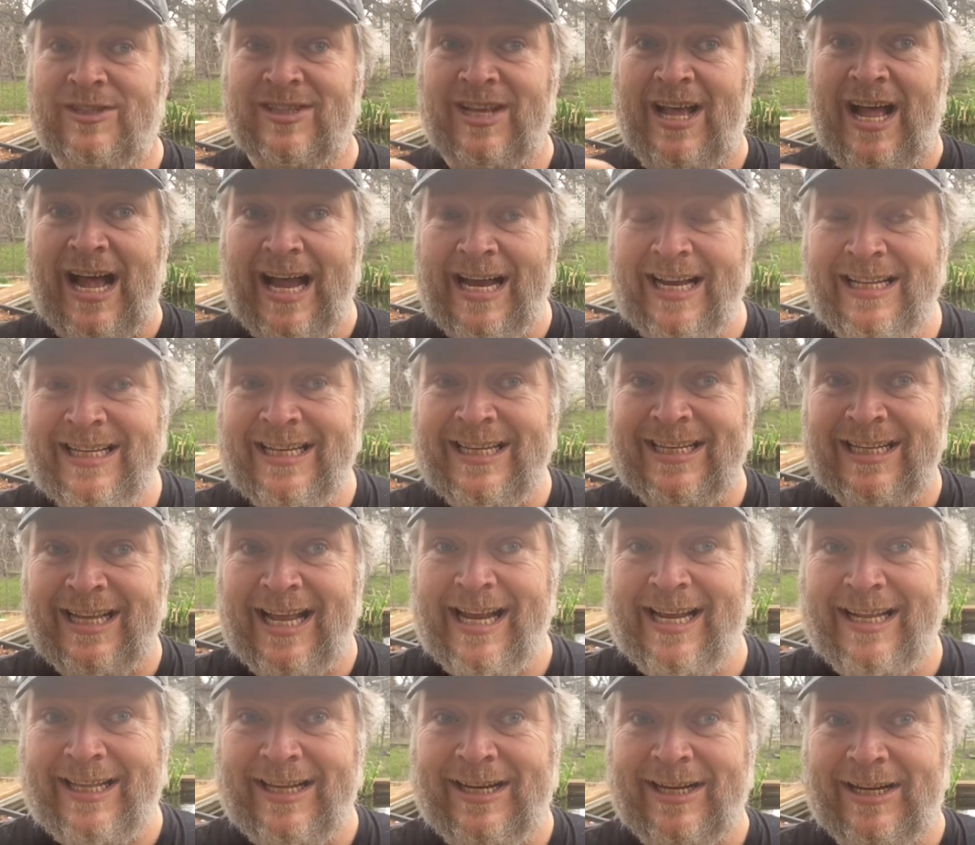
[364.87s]
highly
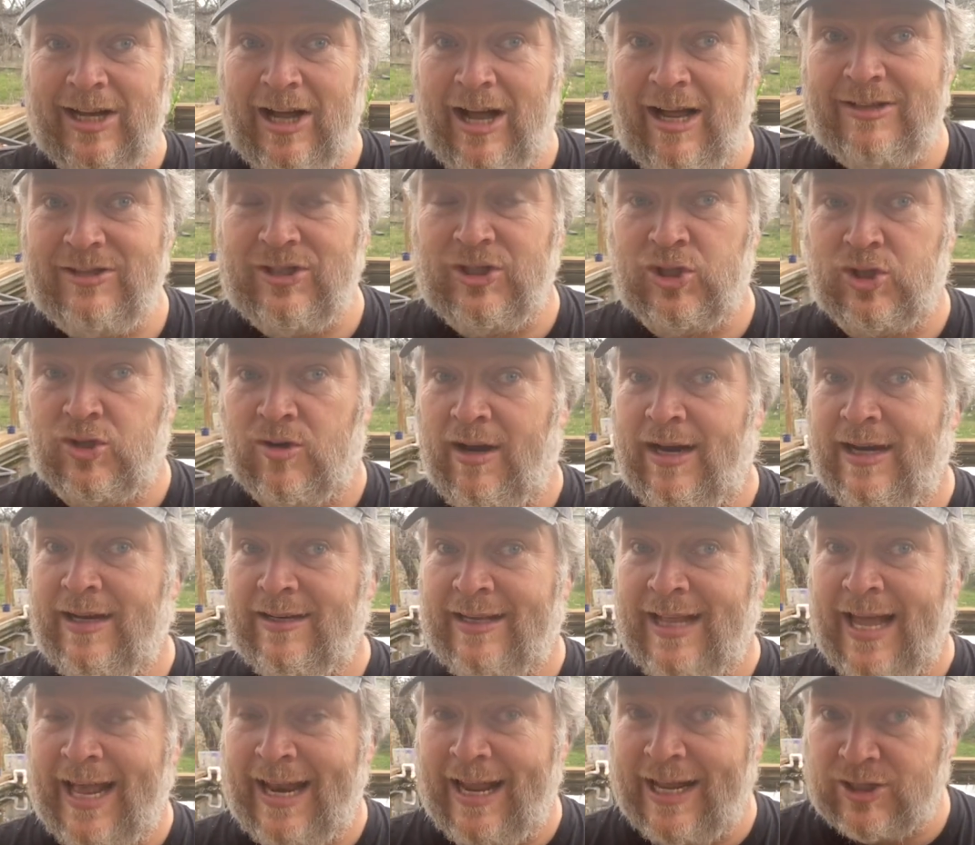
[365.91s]
likely to concentrate
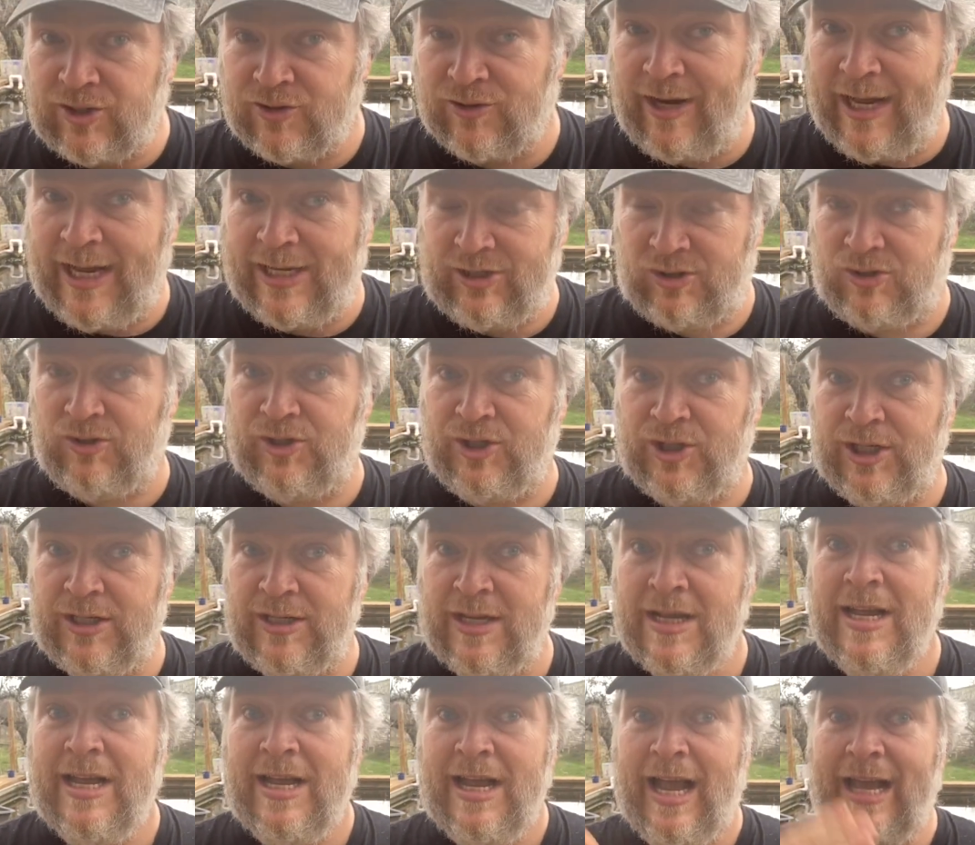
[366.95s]
that extra estrogen,
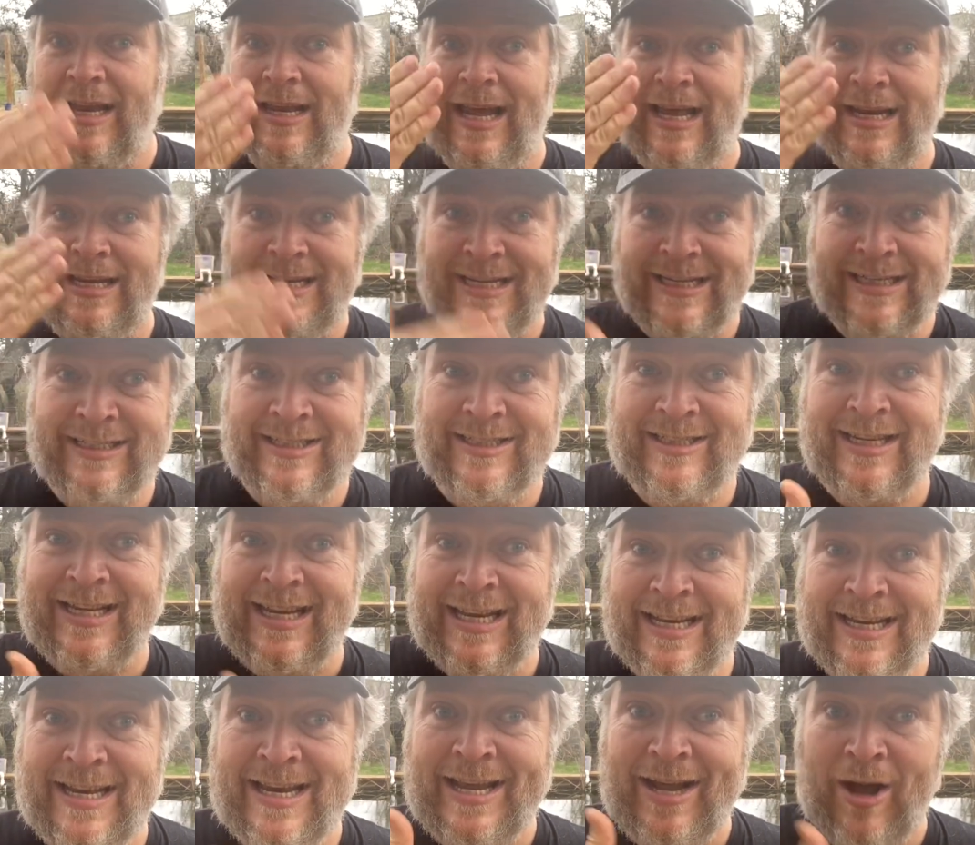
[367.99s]
and that is
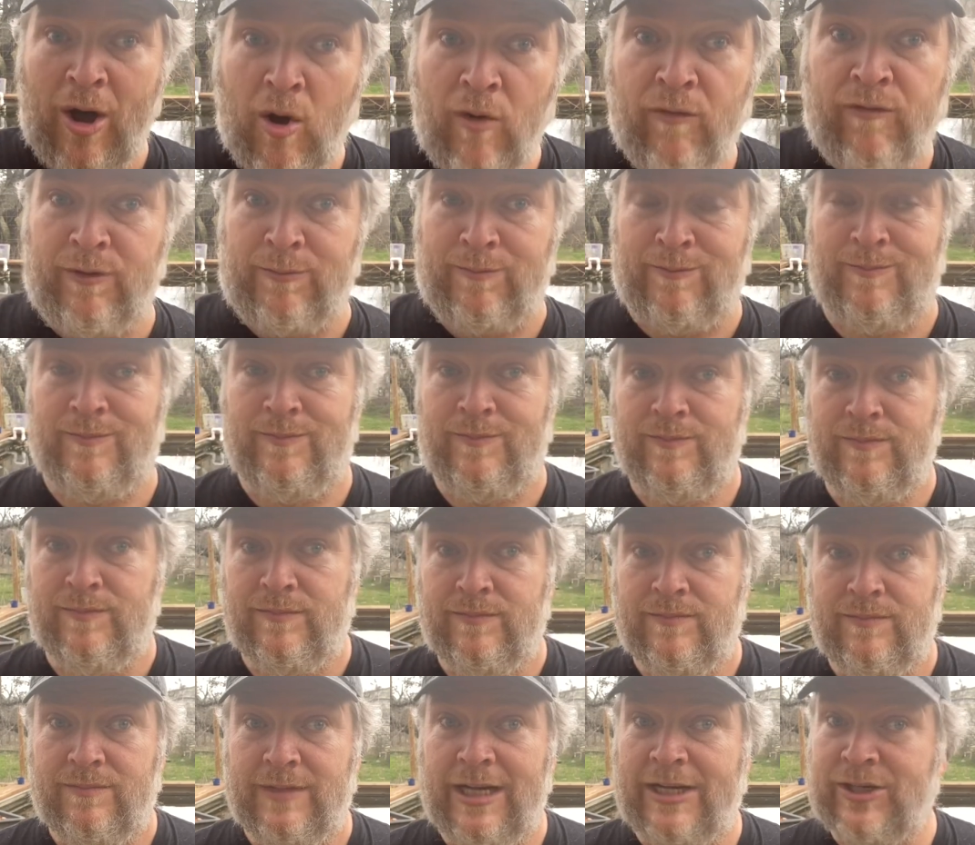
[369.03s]
in the ovum.
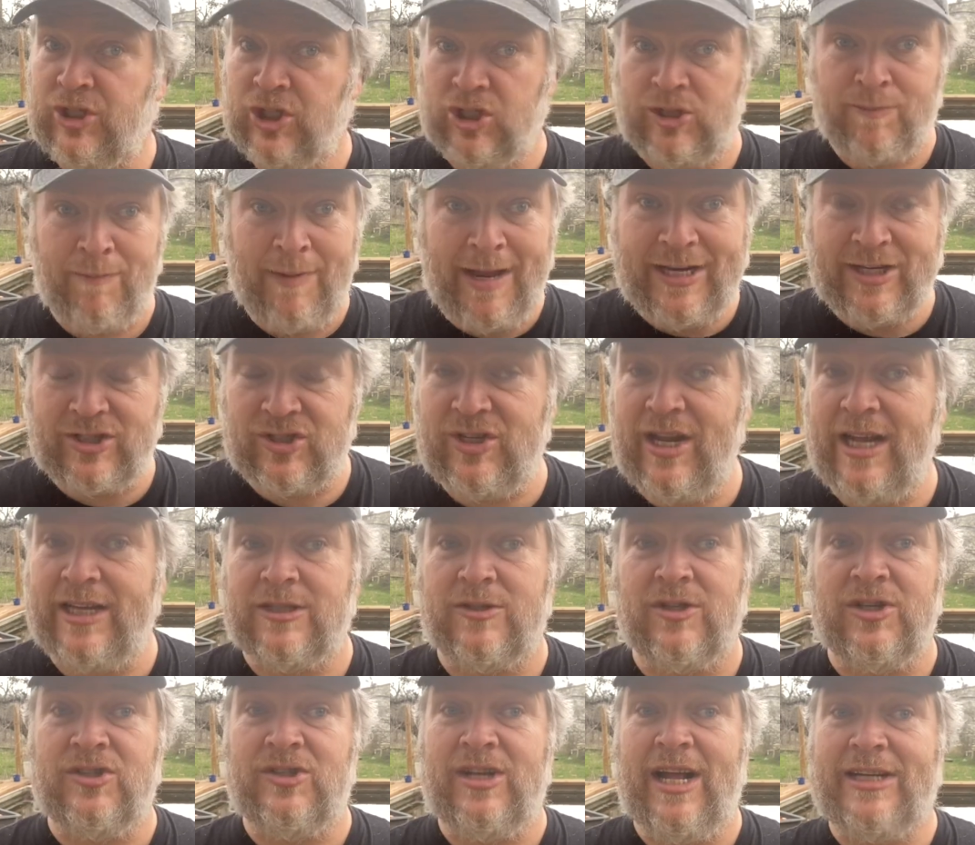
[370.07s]
It just makes sense
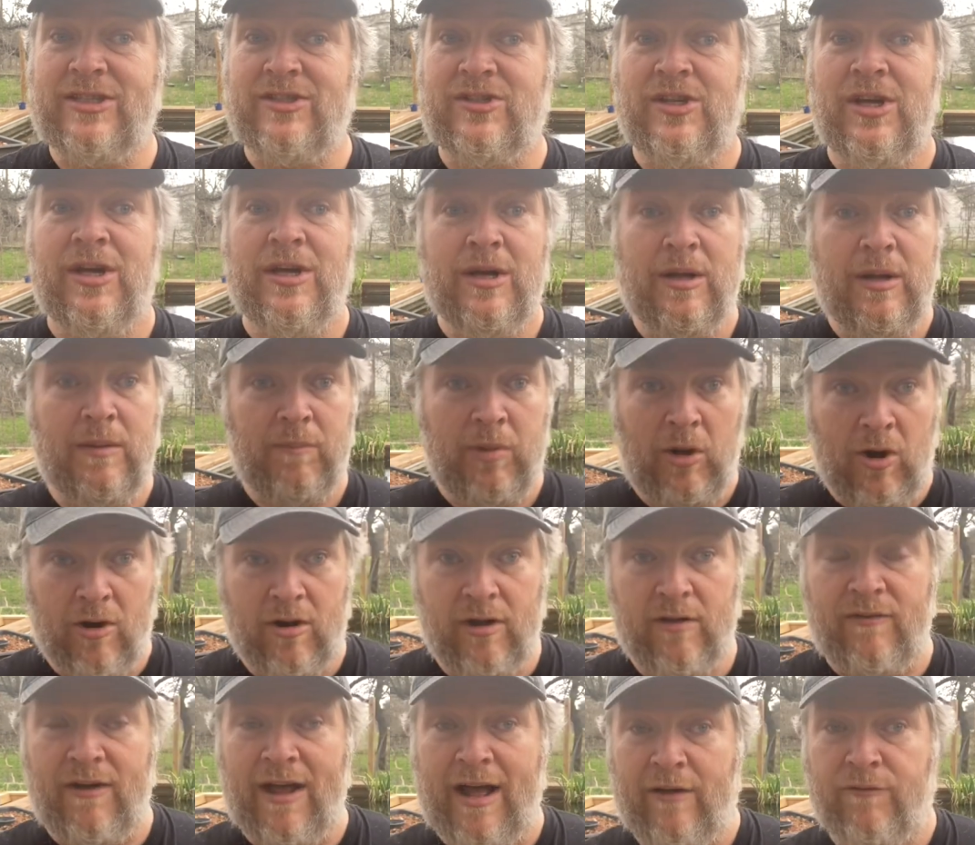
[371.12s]
because that's part
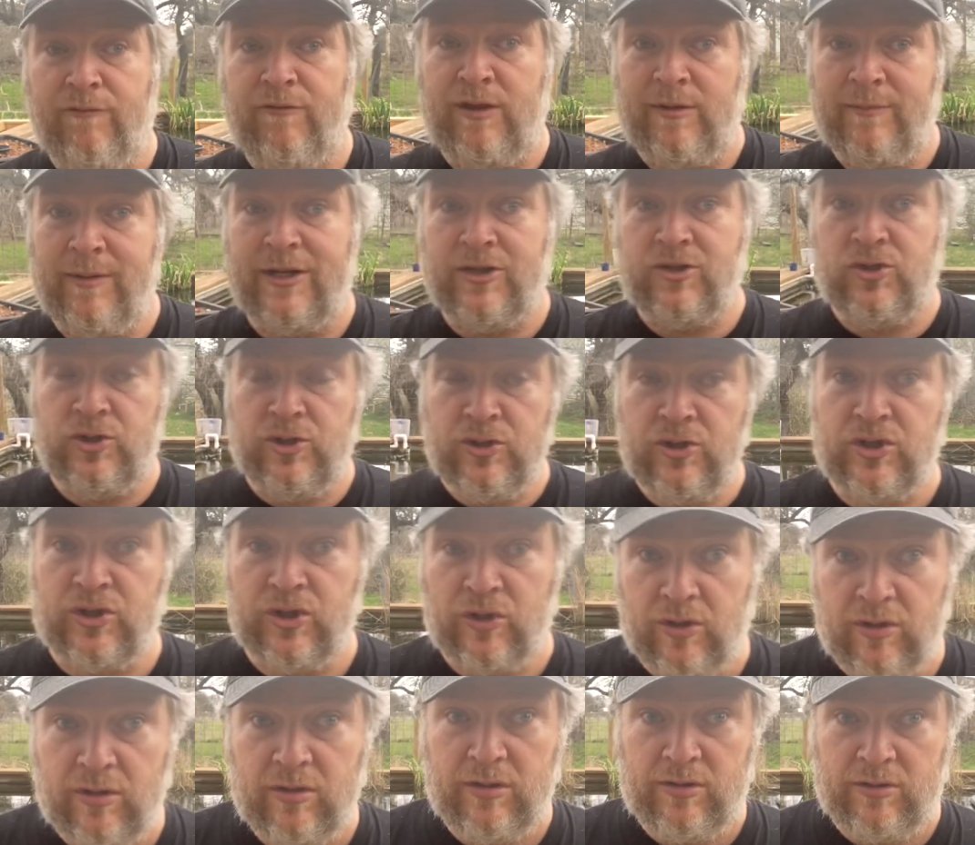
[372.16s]
of how females use
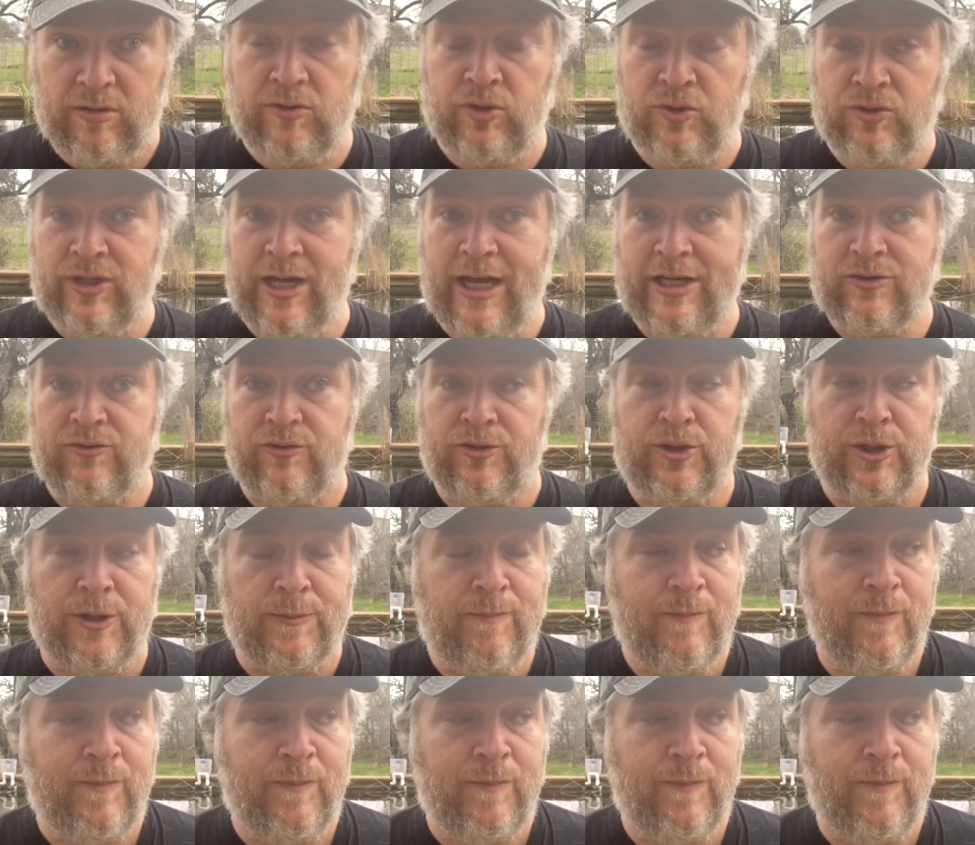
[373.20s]
estrogen.